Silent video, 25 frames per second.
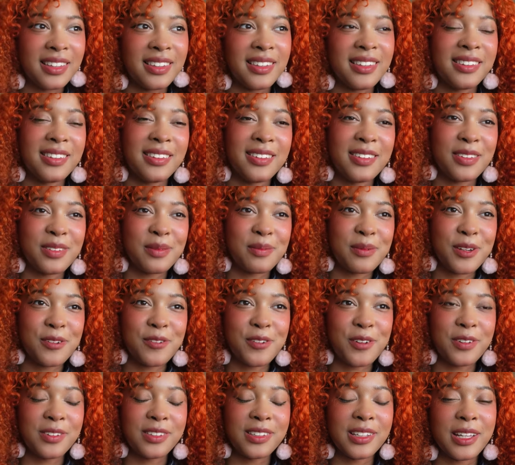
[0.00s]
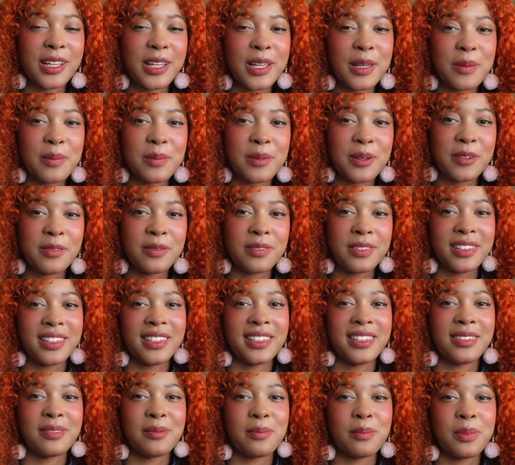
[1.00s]
This is my first time of
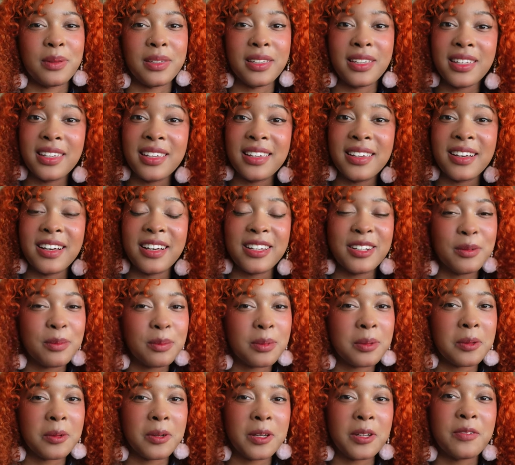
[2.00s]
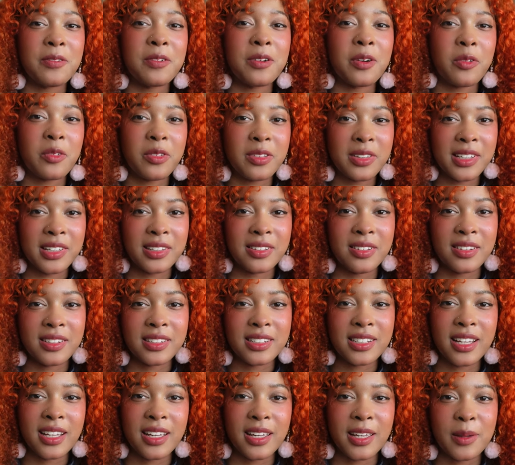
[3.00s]
like being unemployed for a really
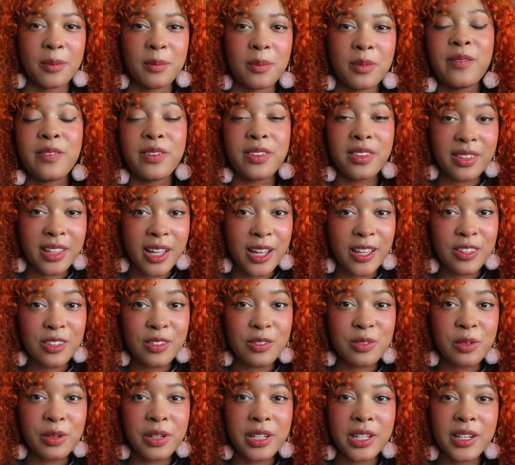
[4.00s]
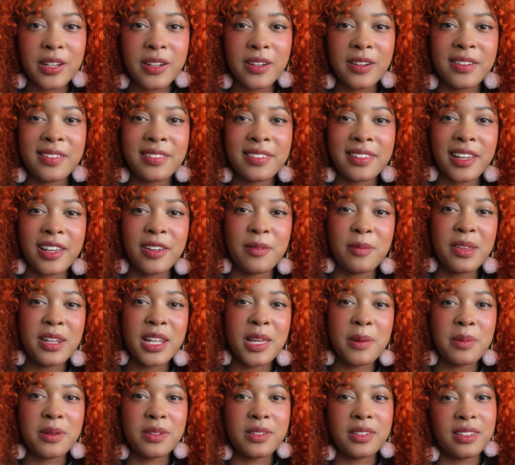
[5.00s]
long time. For the last 4 years, I've
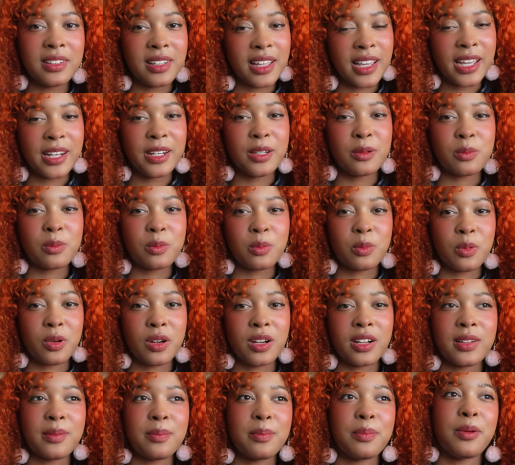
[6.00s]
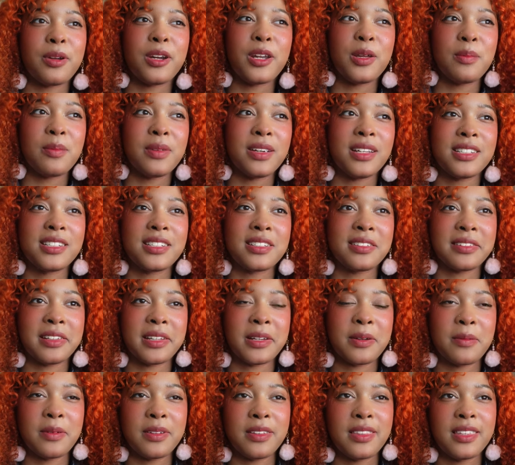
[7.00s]
been able to line up work pretty much
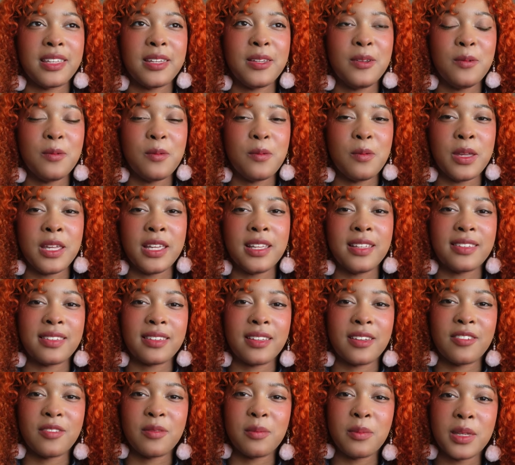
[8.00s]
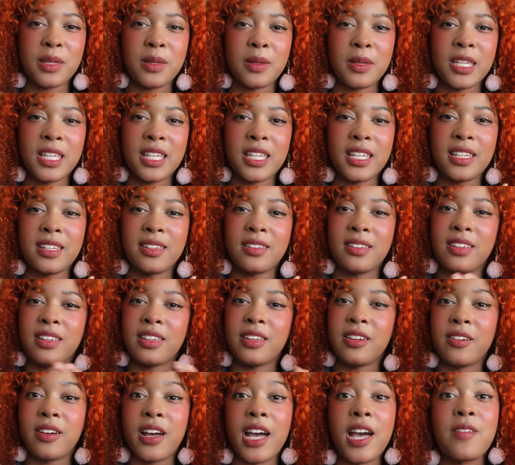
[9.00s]
like within weeks of me,
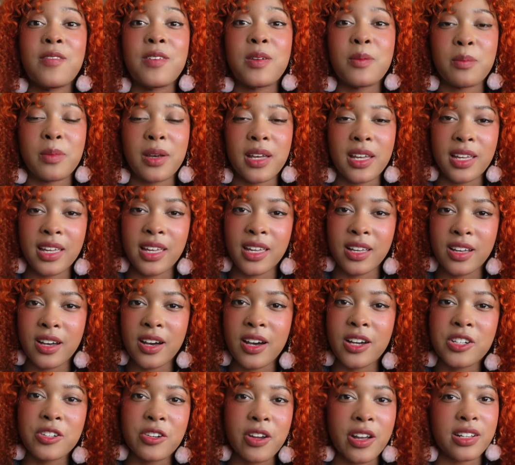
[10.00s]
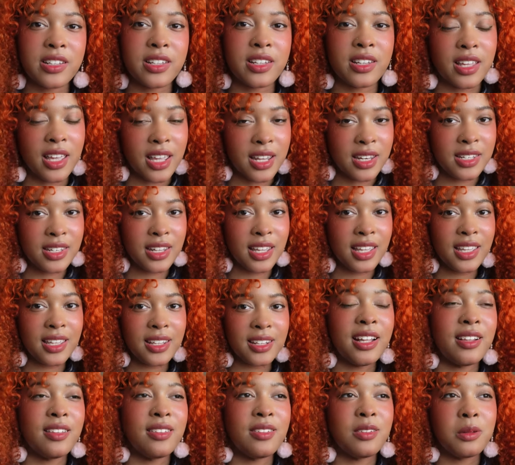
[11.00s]
you know, having my contracted end
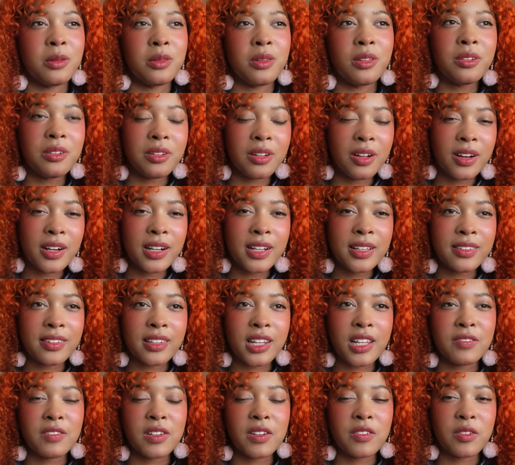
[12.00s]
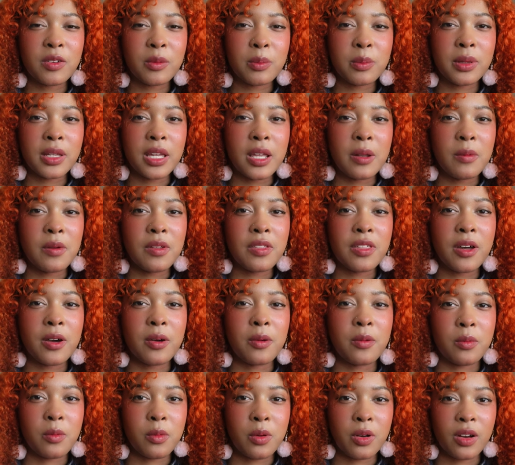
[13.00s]
date. And so the longest that I've ever been
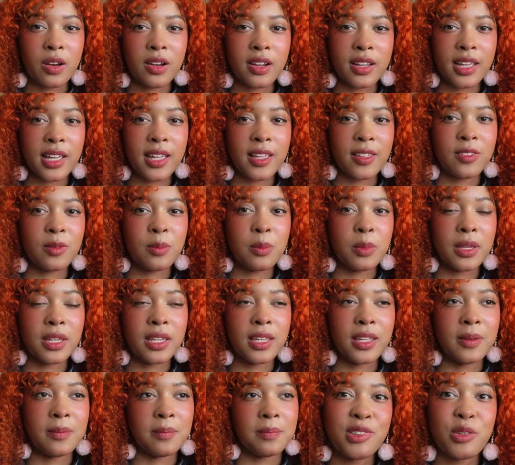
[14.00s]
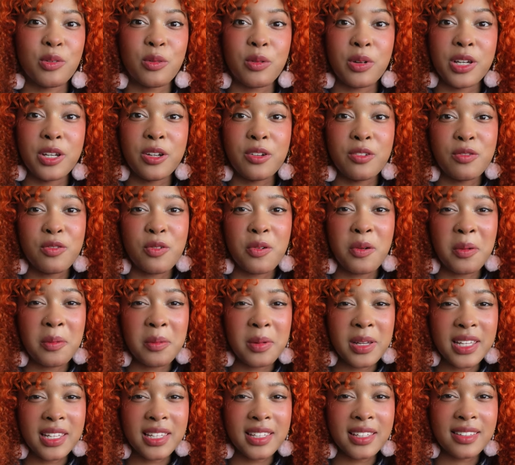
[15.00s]
without work has been 3 to 4
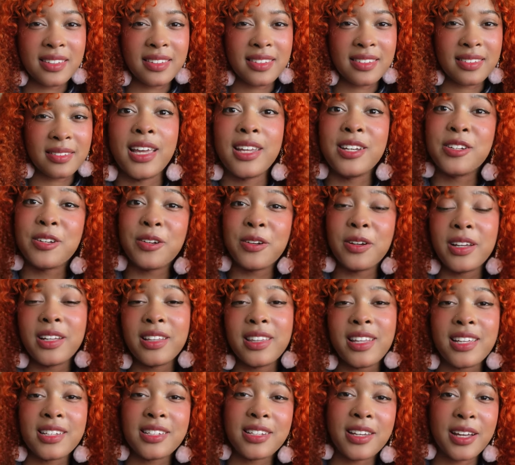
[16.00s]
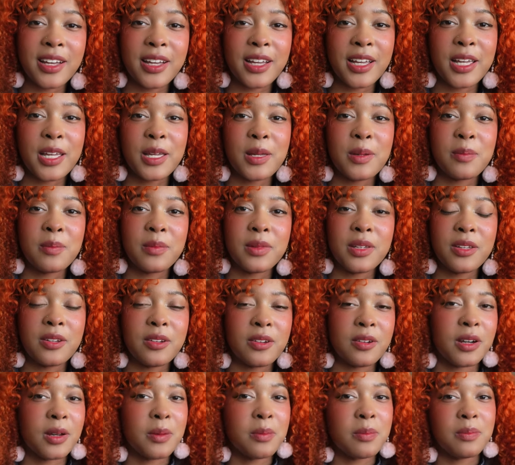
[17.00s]
weeks. And during that time, you
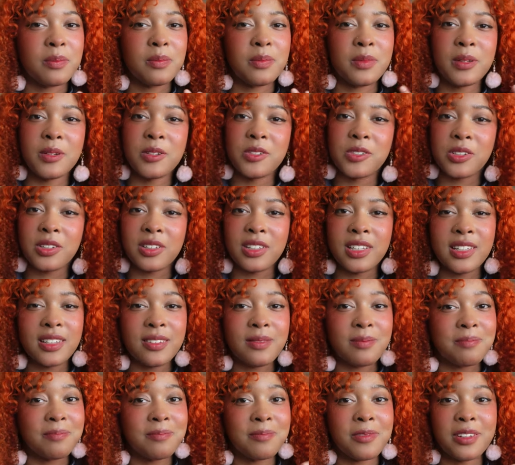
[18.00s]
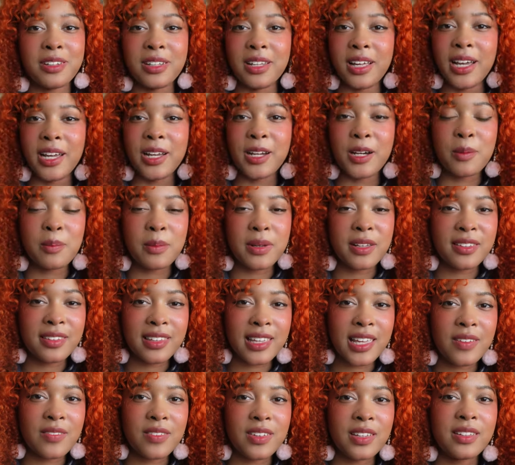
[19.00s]
know, I'm usually relying on my
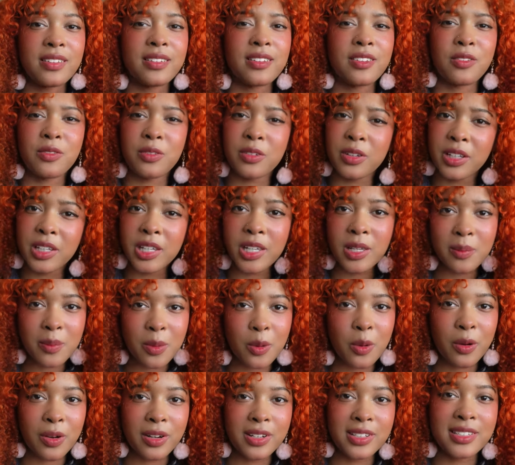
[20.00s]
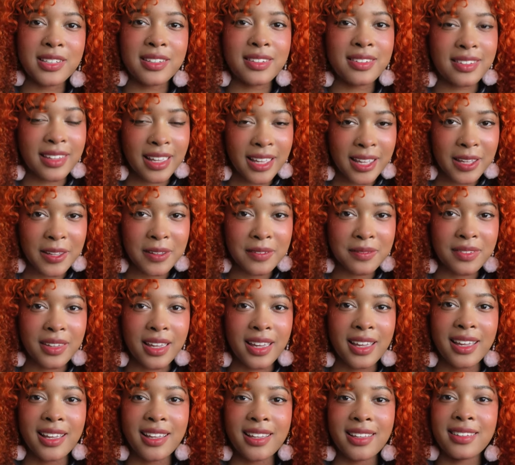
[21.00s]
savings. It's really important to save
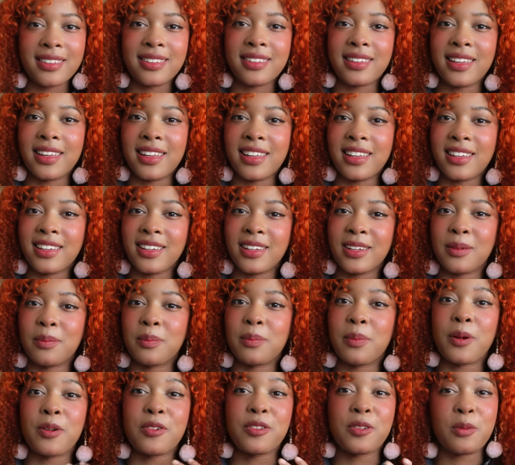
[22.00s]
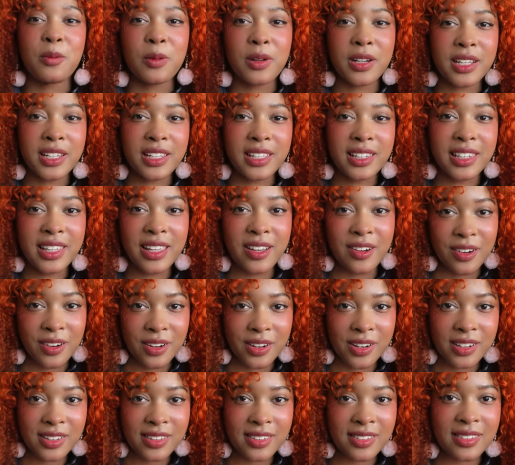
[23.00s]
as a person working in the
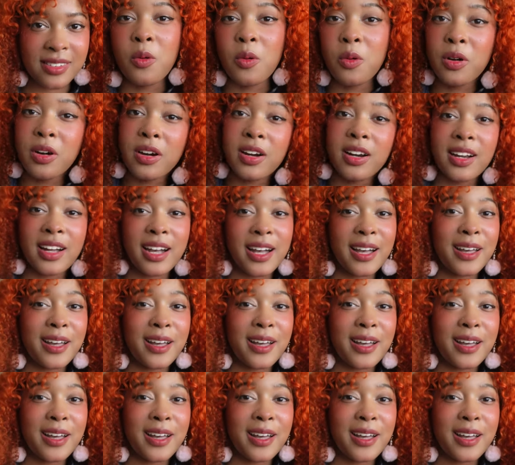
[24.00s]
arts. Or